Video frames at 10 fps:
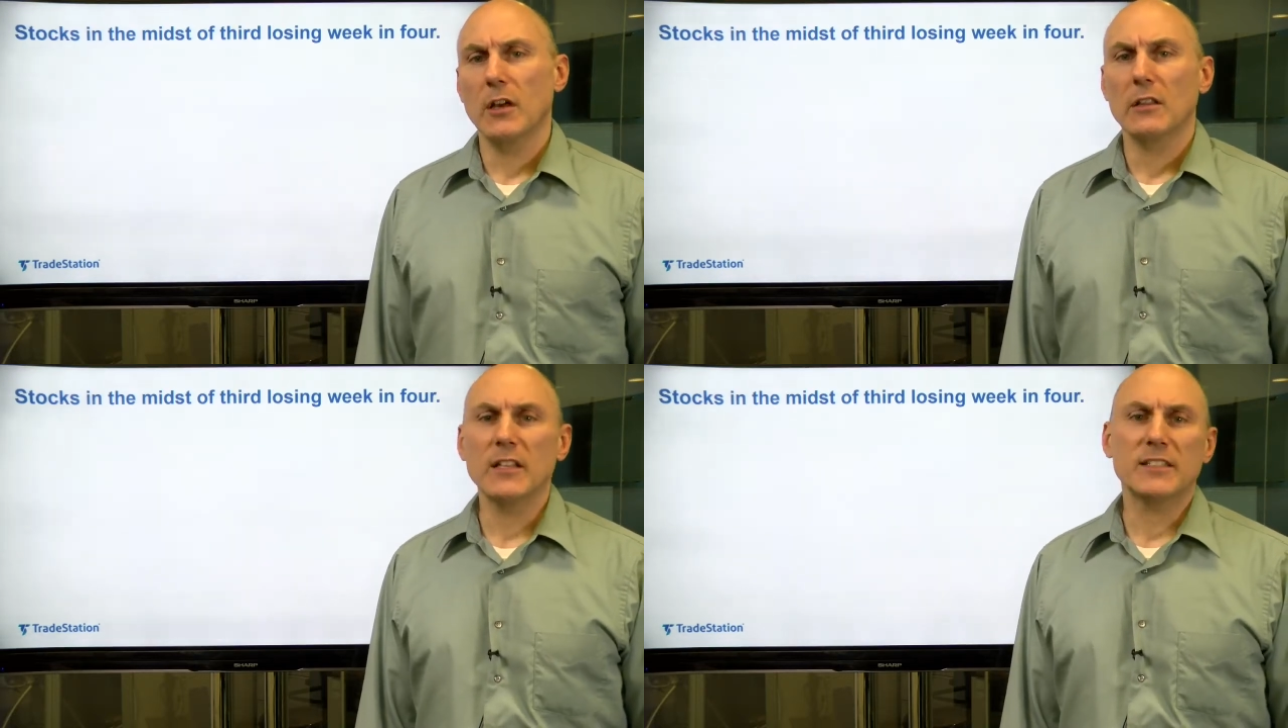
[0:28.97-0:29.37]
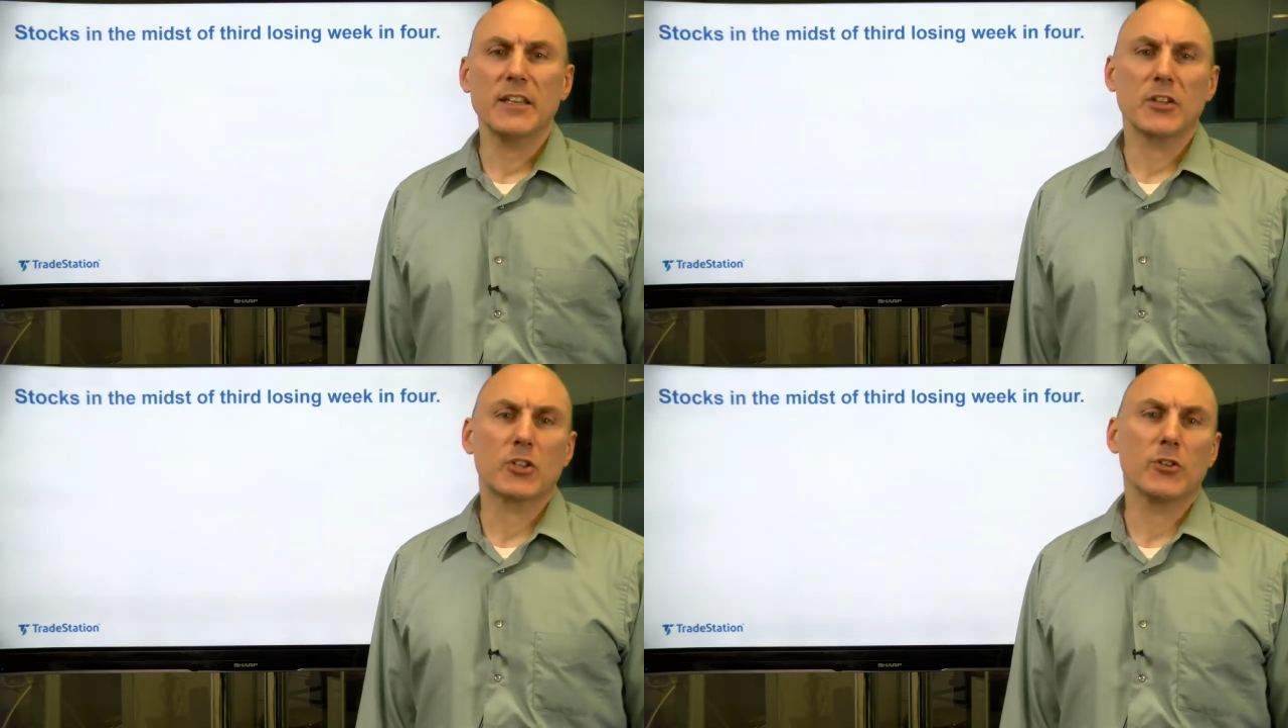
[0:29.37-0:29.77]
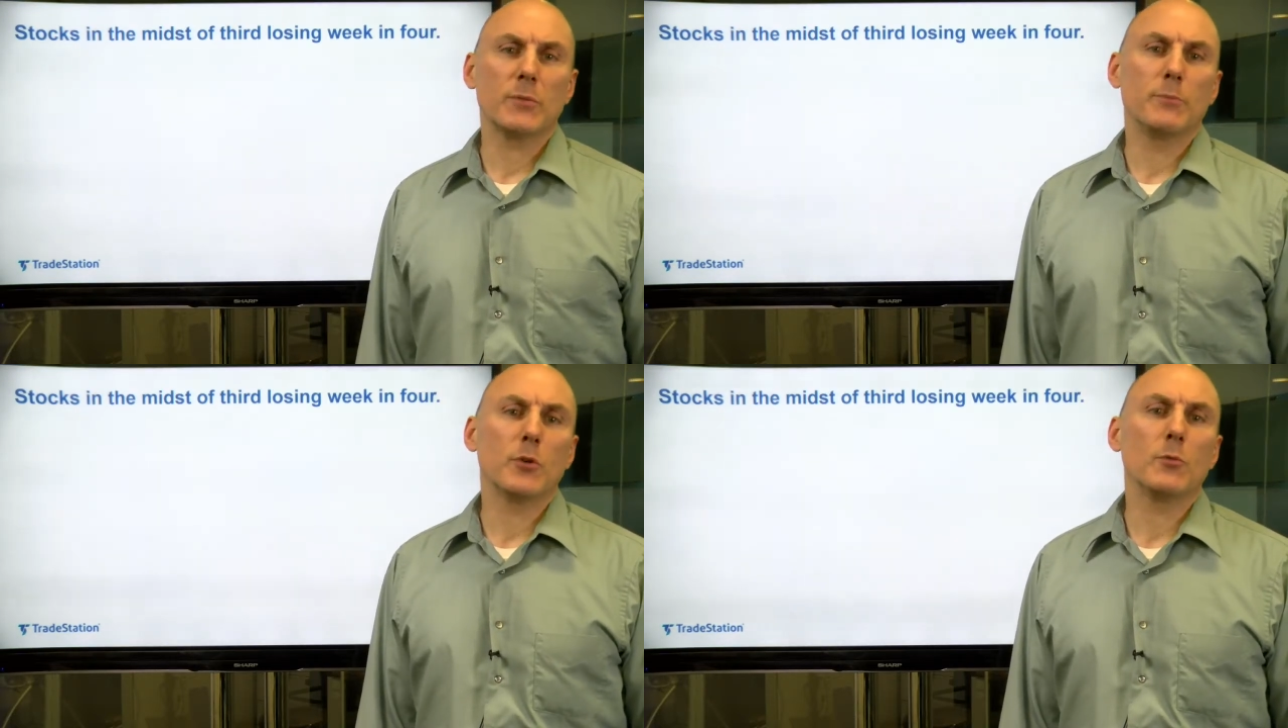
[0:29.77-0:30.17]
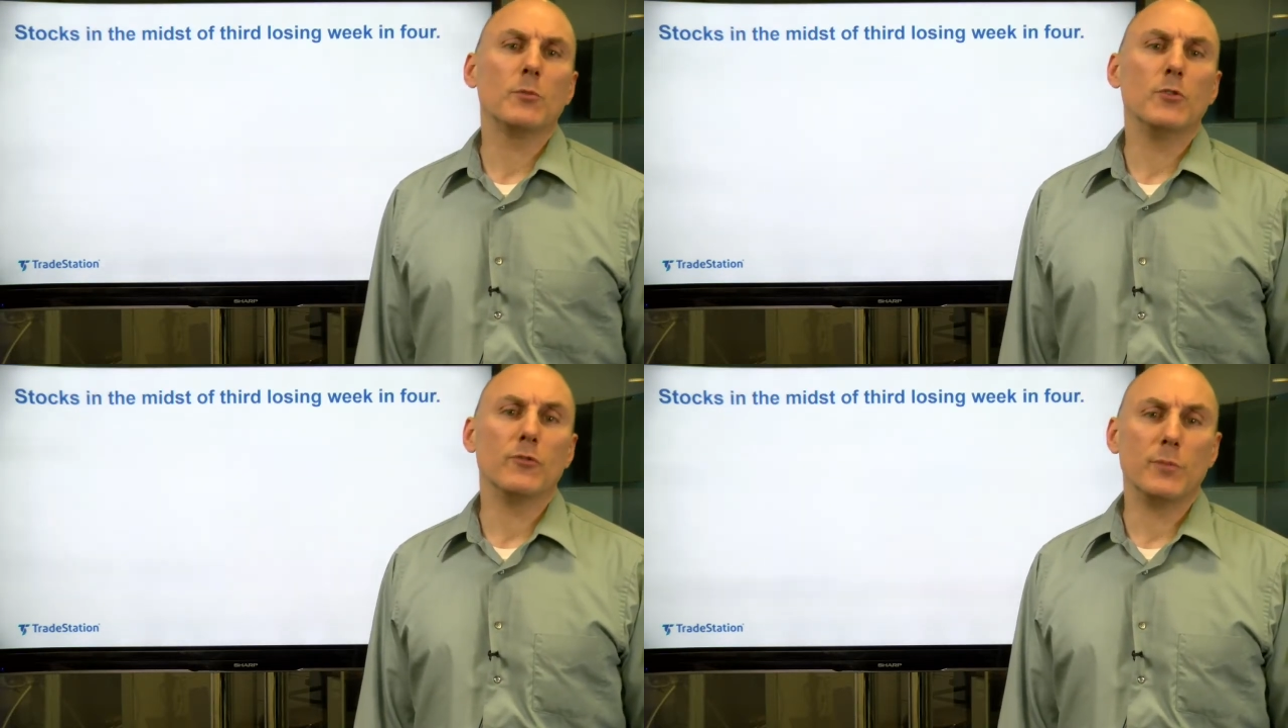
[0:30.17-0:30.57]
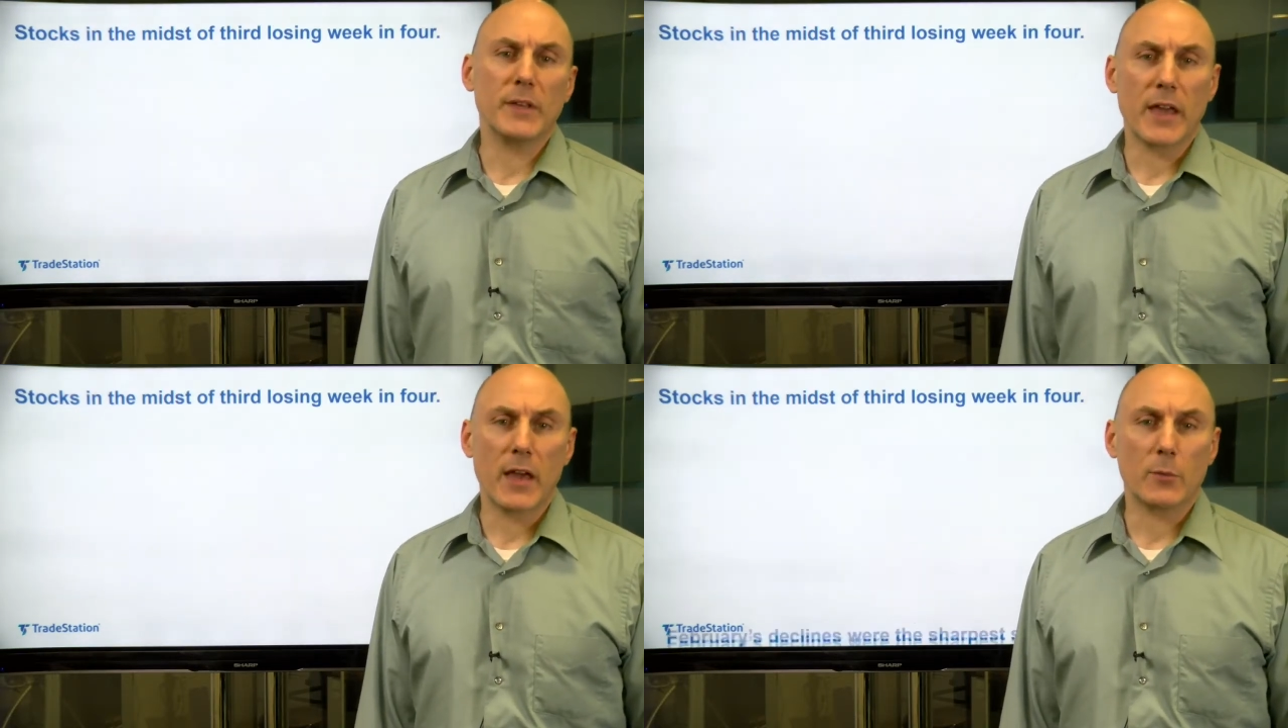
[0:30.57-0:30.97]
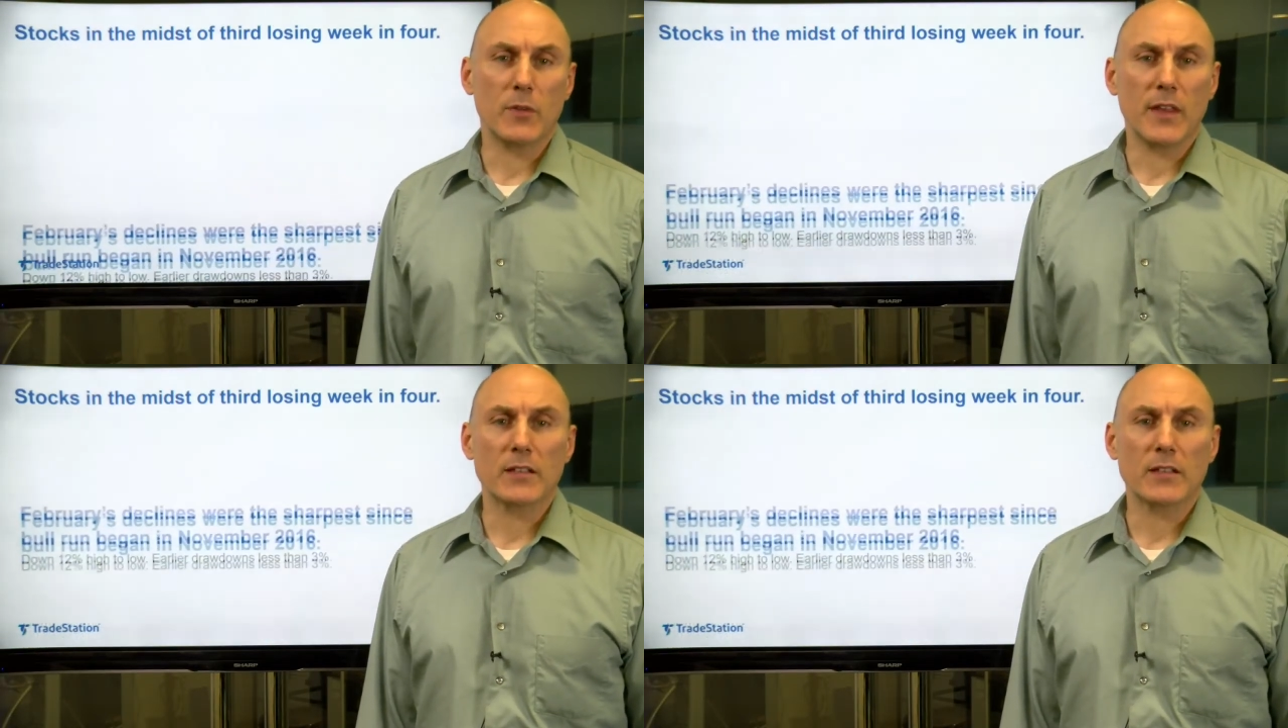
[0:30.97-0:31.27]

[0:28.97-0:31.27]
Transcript: Let's say the current bull move began when the